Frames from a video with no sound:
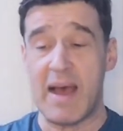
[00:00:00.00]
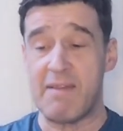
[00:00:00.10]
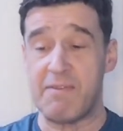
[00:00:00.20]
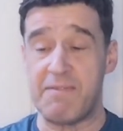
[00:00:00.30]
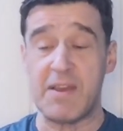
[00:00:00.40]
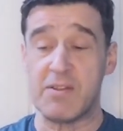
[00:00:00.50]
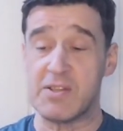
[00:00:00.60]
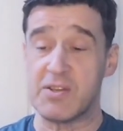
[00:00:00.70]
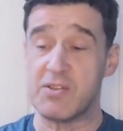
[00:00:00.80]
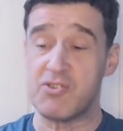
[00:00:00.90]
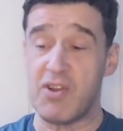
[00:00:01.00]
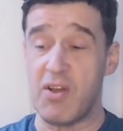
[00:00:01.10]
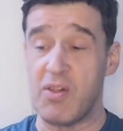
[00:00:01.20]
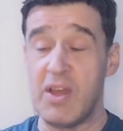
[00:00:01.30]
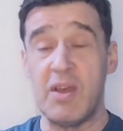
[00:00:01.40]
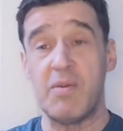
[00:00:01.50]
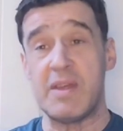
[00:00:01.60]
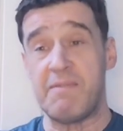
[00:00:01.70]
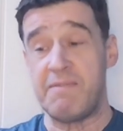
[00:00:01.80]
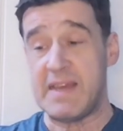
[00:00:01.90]
high for Fionn to control
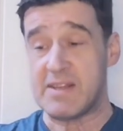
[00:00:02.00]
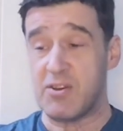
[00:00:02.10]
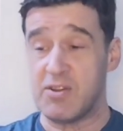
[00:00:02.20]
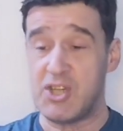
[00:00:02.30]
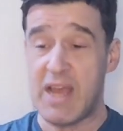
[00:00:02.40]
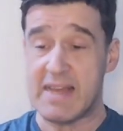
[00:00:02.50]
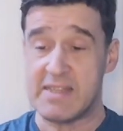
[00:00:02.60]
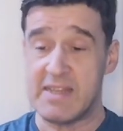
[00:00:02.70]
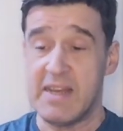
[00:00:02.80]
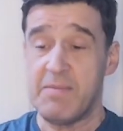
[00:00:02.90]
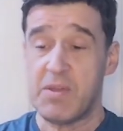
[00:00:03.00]
with her feet or chest,